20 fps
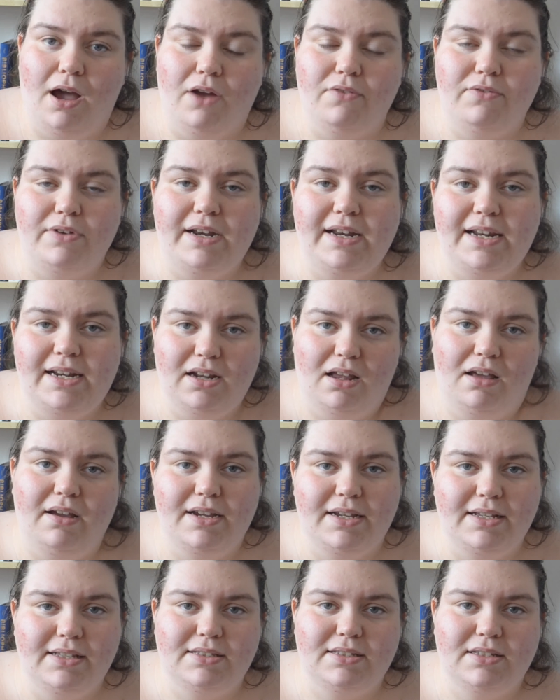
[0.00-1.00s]
I really
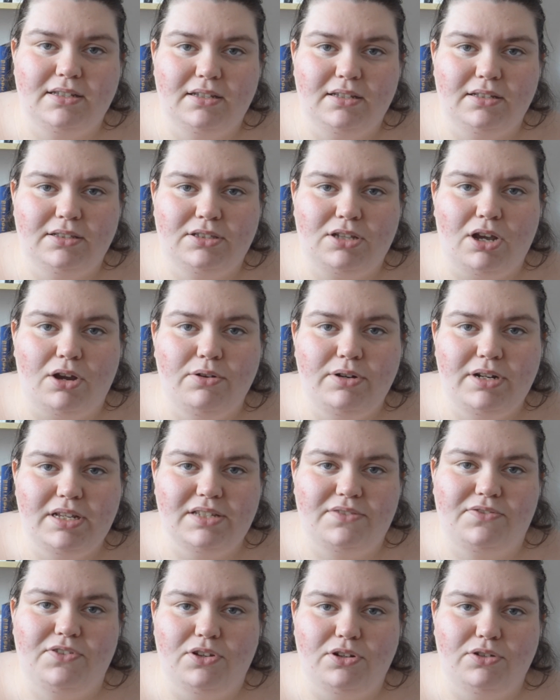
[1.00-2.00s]
liked
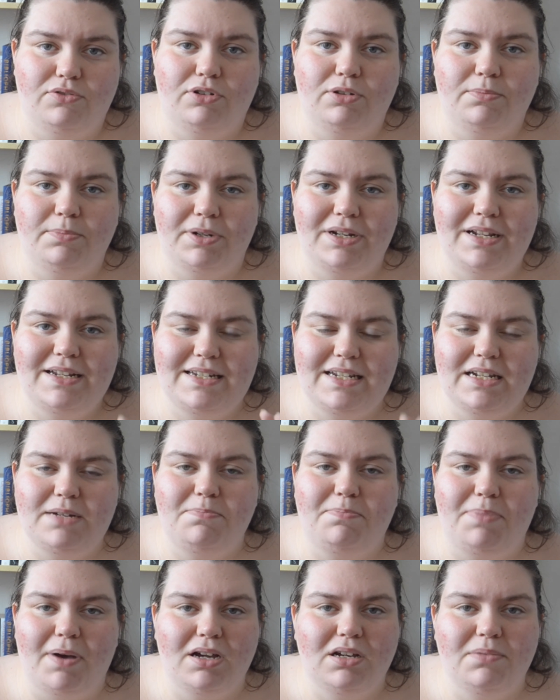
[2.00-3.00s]
Tony's funeral, but it
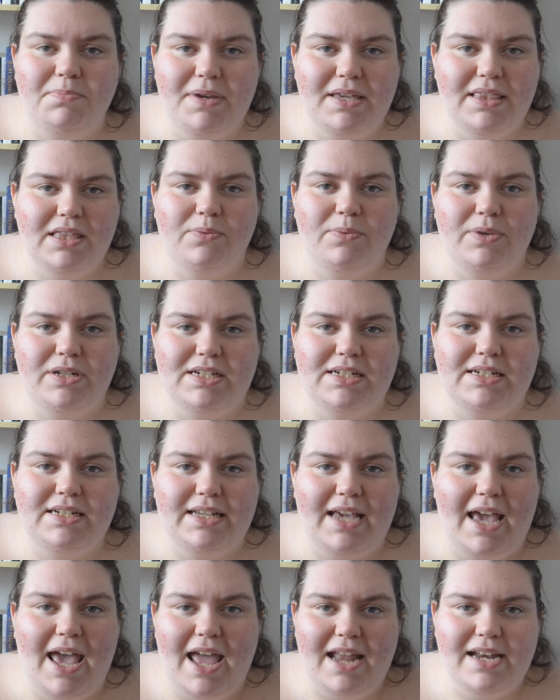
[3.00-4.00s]
did bug me that we didn't
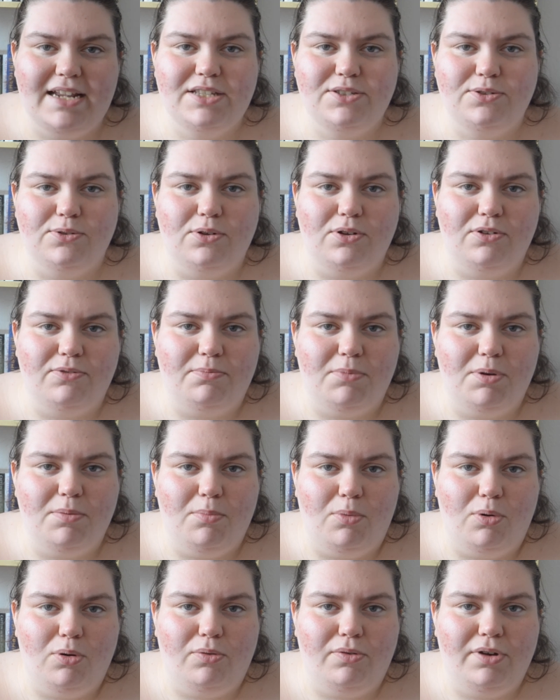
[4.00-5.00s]
get any sort of
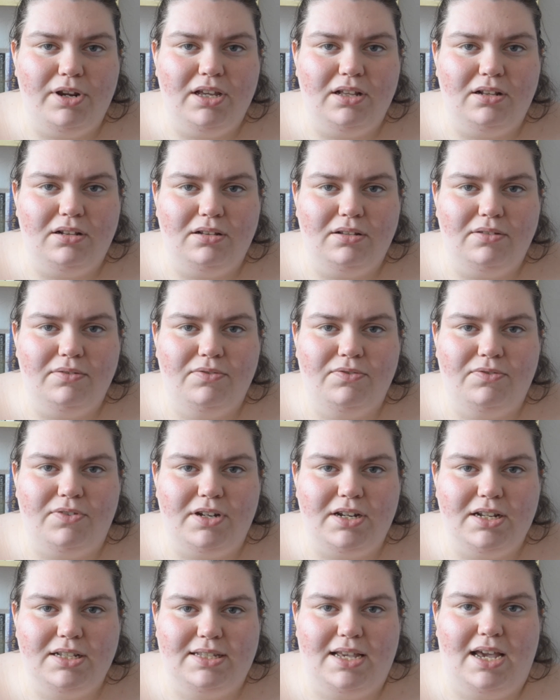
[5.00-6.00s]
memorial for
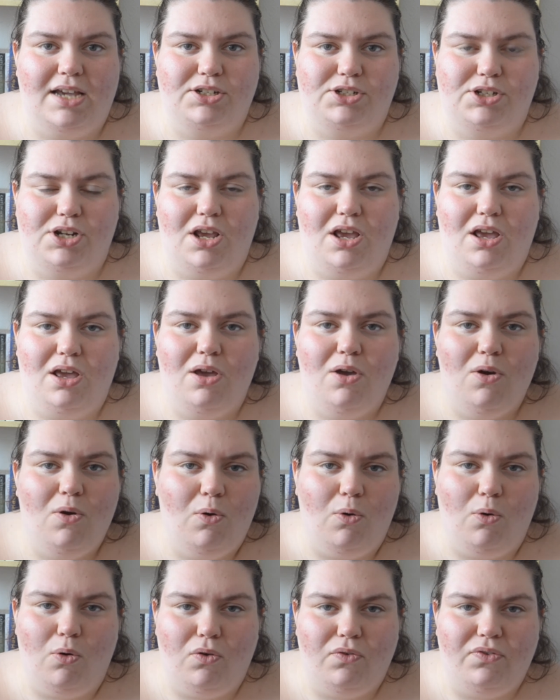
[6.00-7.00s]
Natasha
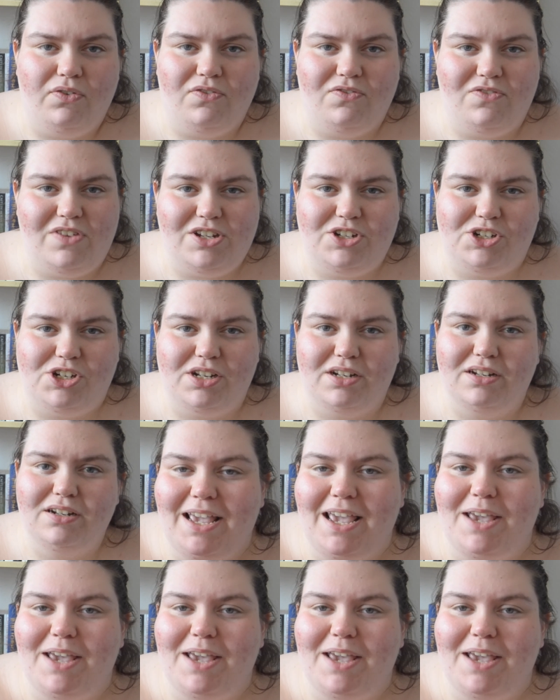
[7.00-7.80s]
or for Vision.